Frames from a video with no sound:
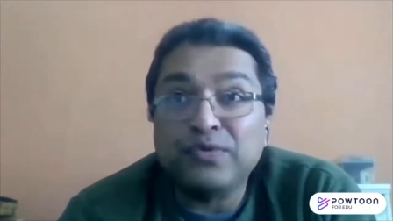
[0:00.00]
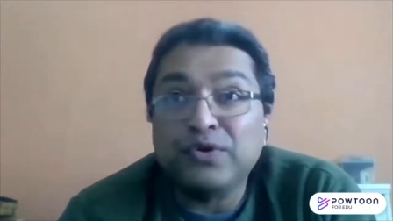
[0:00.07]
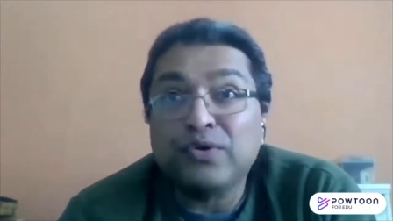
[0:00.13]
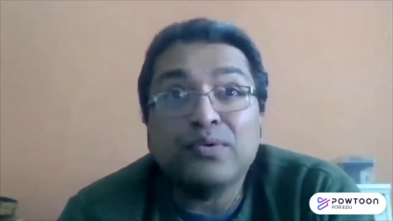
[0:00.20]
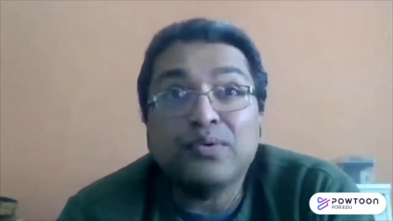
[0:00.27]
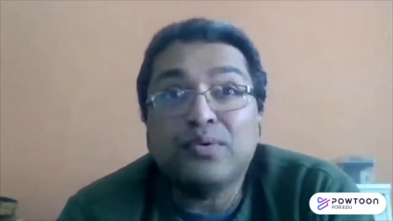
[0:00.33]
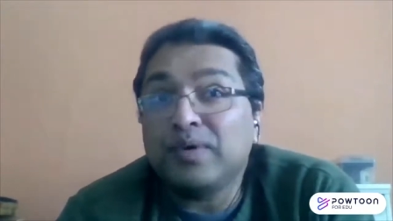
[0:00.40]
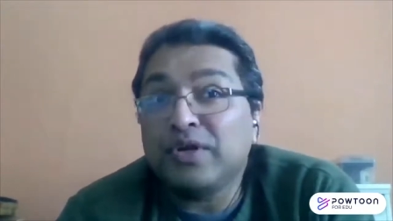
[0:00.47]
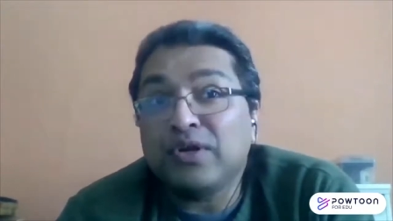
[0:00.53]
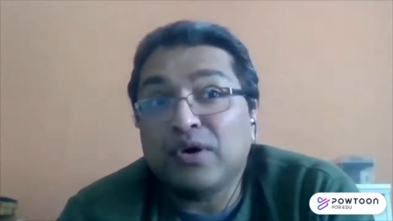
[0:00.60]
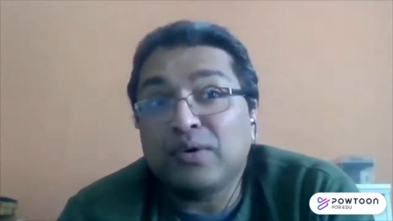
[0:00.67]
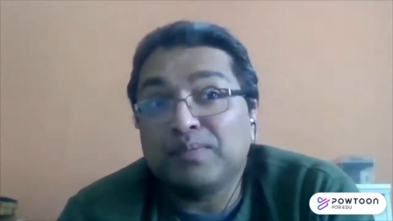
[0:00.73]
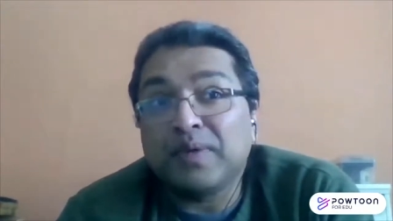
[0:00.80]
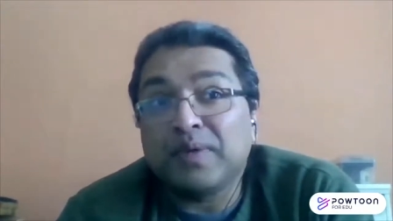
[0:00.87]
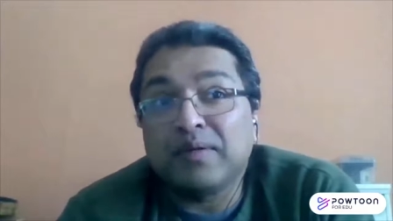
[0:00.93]
do you
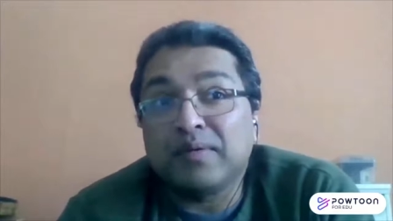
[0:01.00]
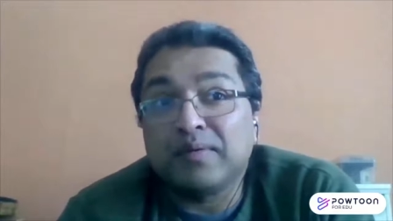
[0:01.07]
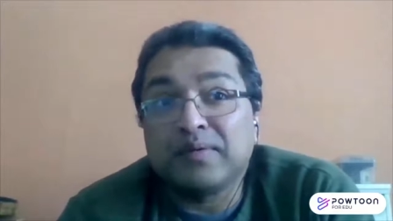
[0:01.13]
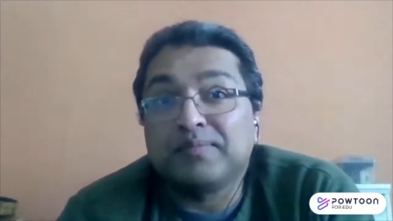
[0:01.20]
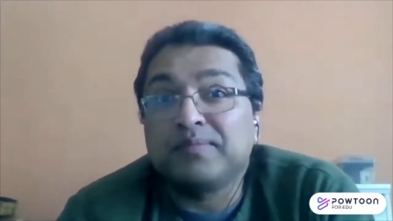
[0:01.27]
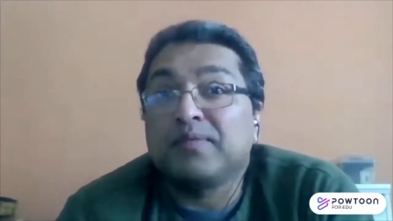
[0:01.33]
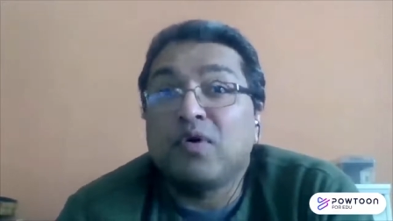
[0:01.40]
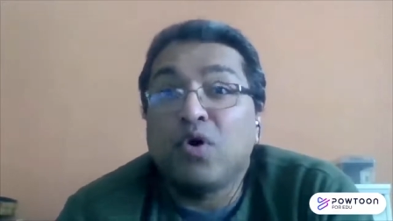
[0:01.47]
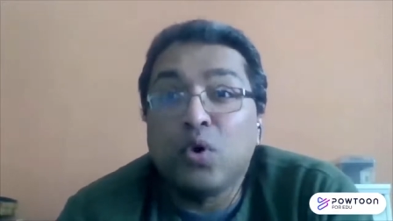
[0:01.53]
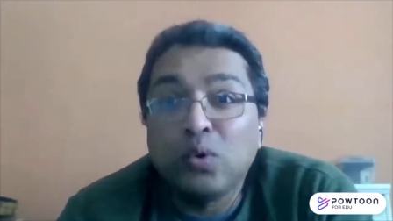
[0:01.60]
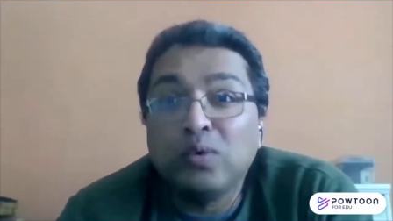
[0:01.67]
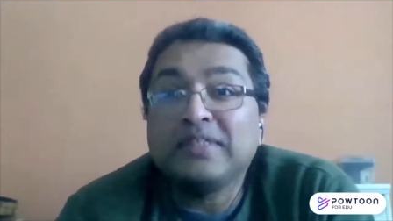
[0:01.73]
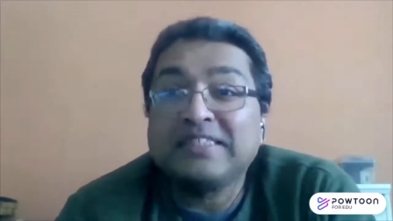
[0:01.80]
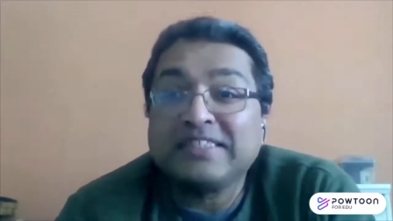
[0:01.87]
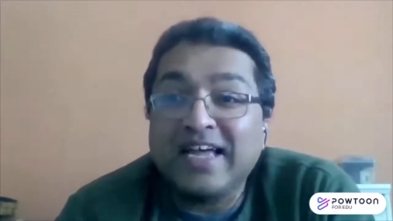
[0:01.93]
know uh,
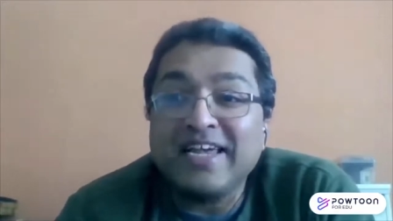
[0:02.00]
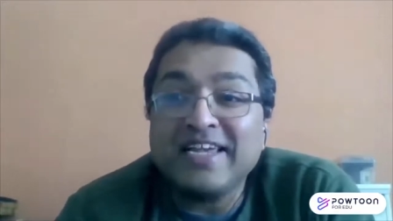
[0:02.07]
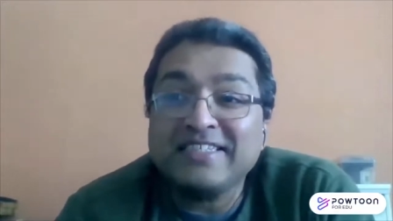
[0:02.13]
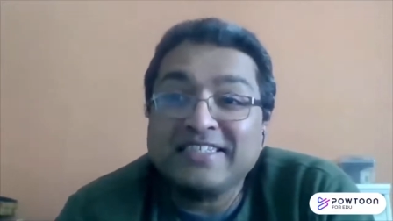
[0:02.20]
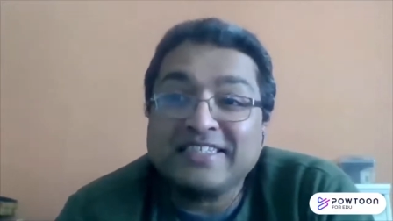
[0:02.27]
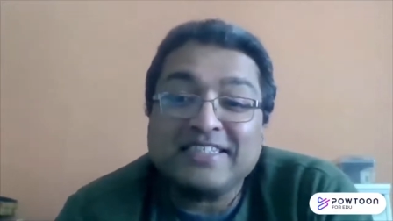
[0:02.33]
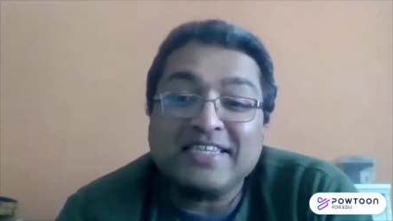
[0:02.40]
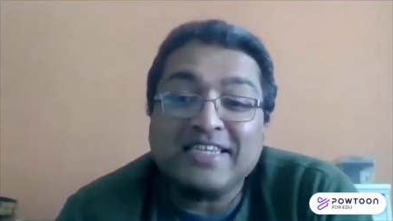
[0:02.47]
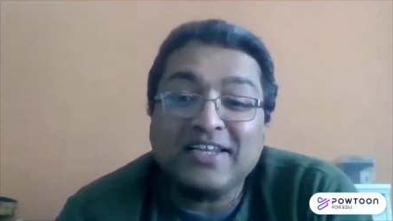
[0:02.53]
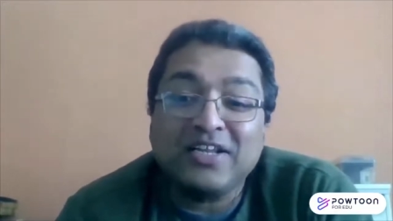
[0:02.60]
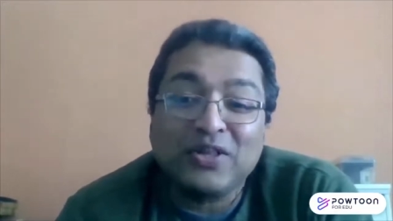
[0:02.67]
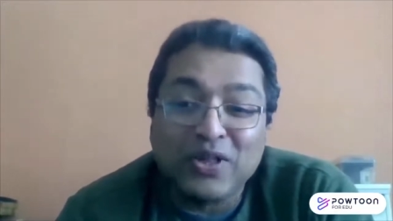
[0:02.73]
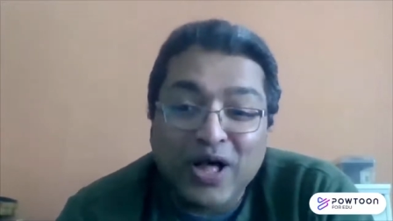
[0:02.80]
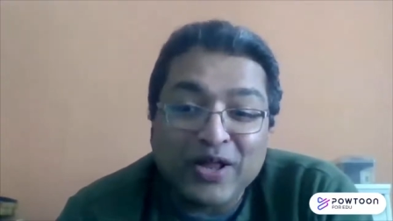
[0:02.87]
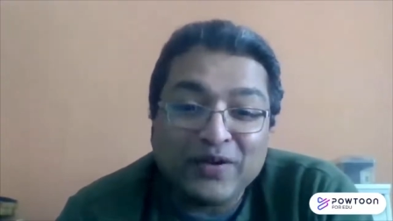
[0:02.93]
old sites need
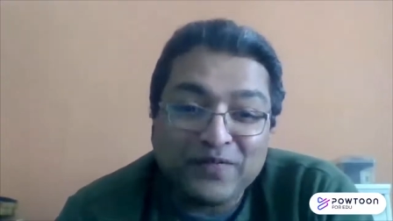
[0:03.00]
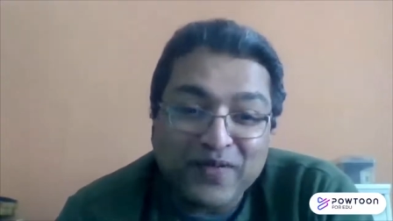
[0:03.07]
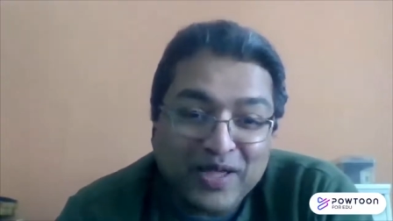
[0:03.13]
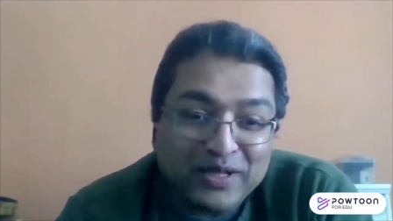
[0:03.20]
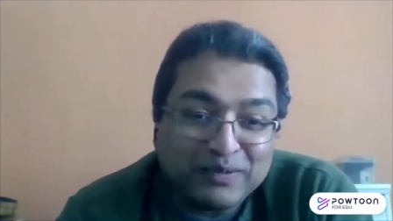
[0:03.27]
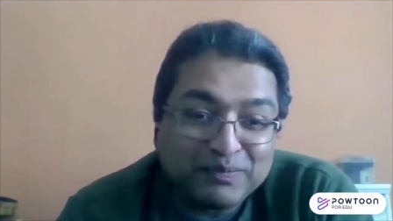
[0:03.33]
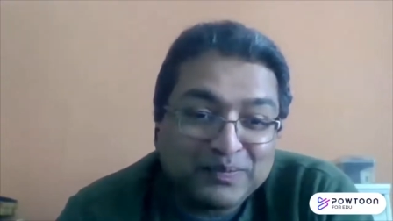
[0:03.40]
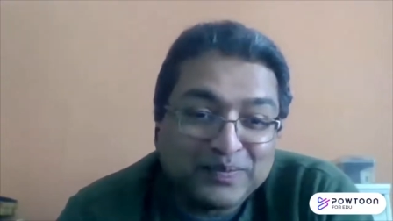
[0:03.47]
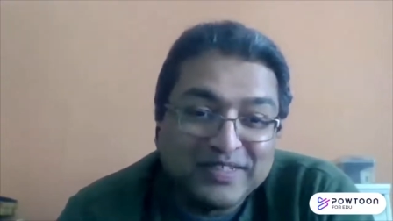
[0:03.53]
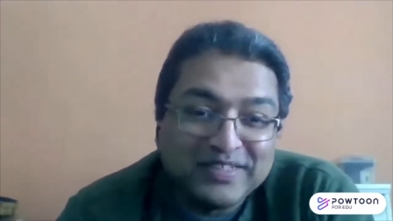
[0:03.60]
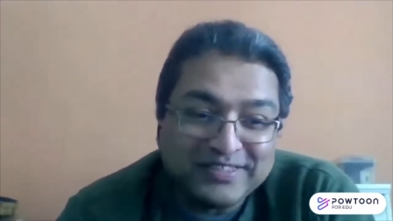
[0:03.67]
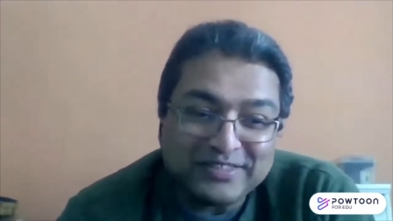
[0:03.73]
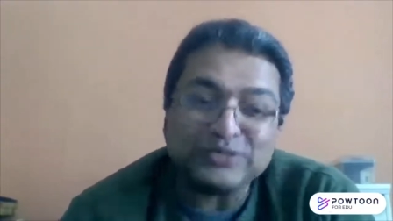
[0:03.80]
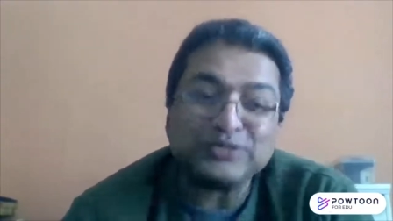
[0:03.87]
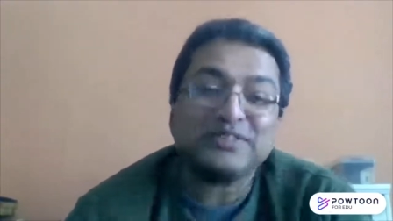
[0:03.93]
a lot of help
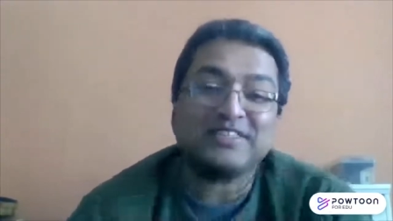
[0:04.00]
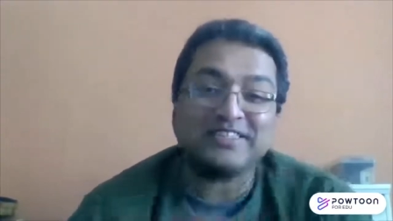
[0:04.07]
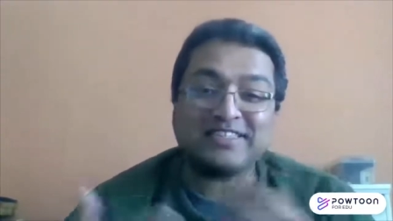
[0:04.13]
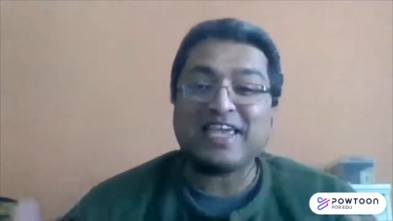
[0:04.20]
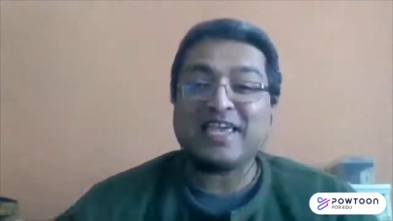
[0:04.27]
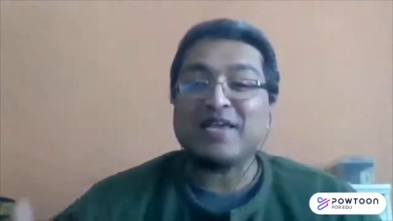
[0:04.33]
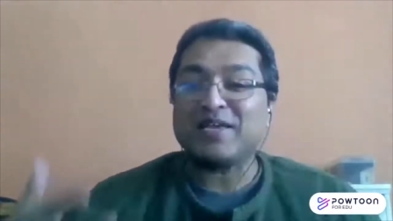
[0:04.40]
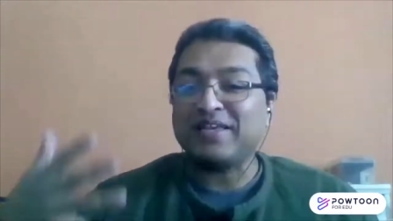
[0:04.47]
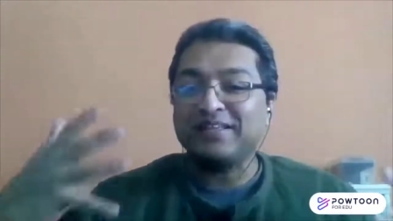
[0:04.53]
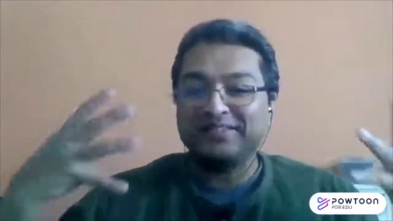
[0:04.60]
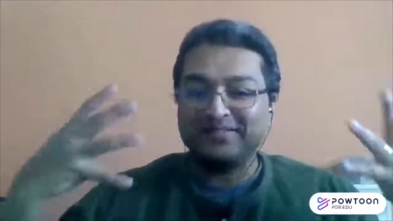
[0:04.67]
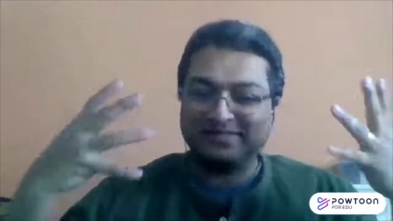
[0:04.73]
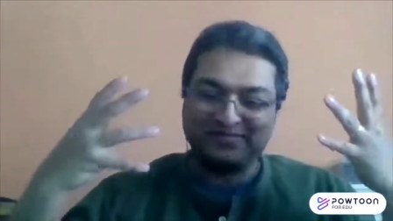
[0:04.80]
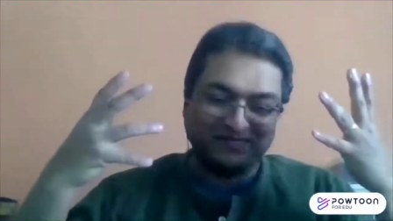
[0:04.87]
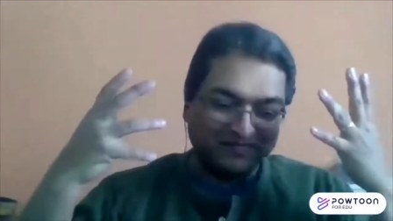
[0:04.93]
to stay
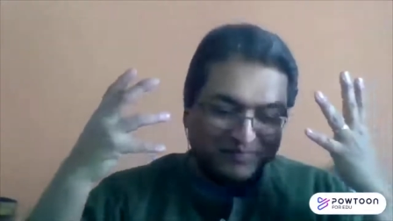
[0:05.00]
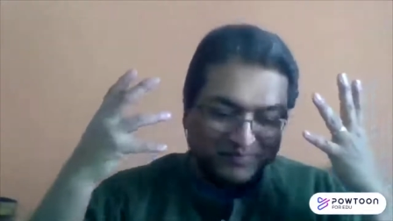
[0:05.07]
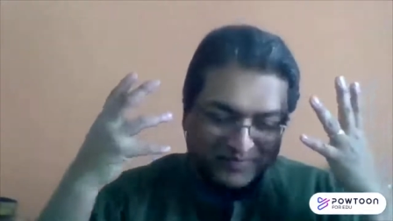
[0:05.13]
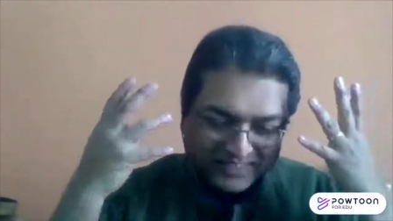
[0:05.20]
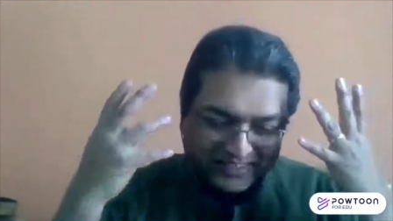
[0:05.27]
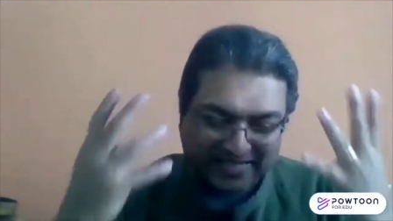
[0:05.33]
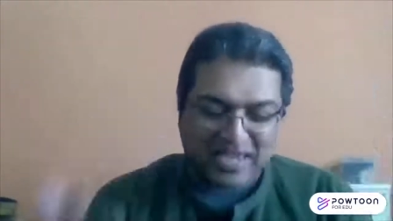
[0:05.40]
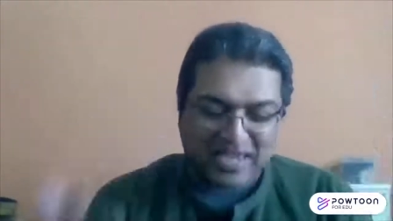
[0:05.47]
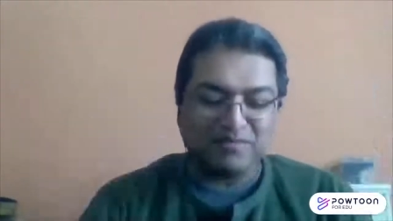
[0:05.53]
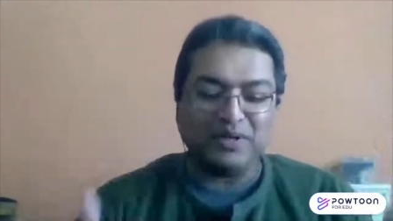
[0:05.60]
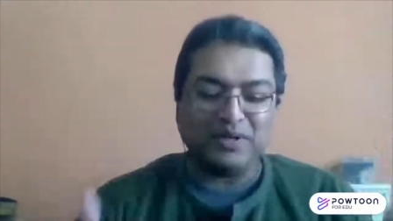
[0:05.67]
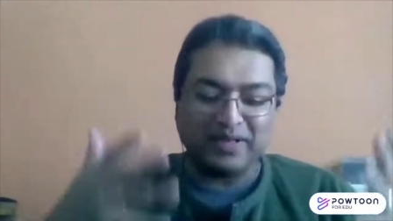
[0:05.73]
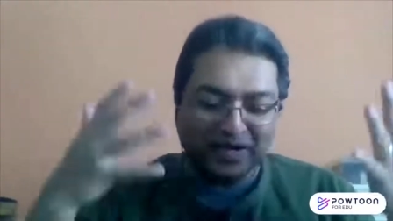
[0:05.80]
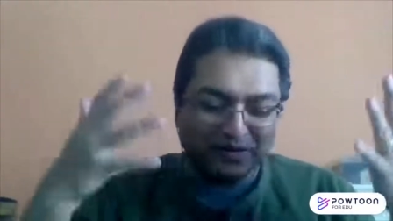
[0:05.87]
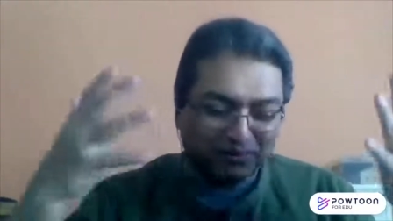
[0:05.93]

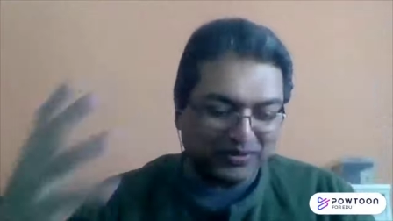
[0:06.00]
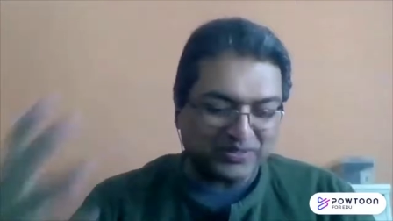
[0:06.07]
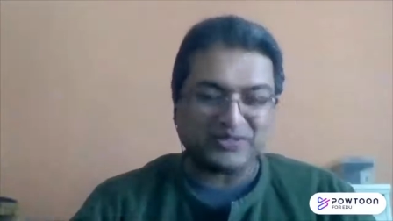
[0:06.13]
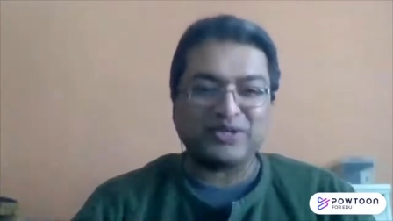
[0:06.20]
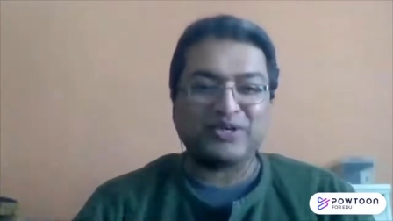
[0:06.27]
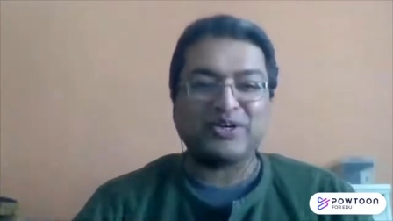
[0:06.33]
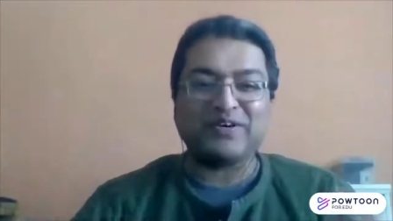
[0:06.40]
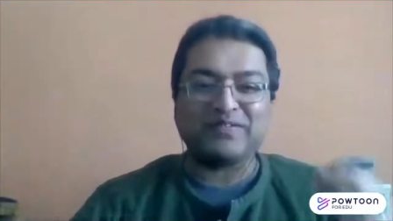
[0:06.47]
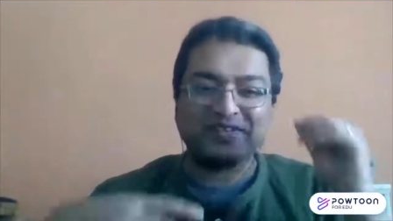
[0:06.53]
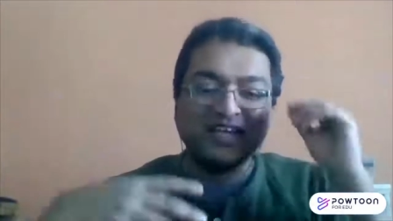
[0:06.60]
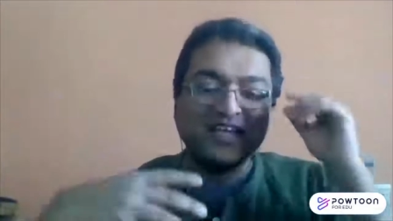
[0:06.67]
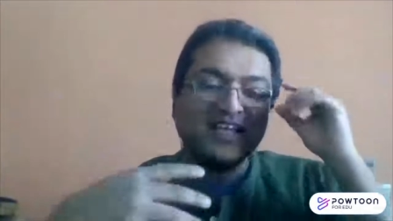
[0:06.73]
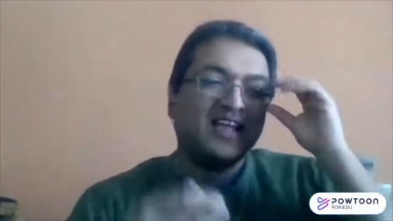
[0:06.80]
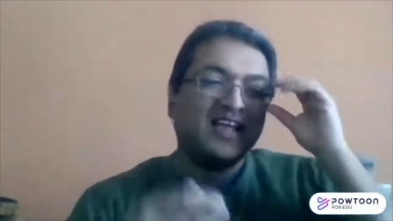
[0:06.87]
stable and preserved.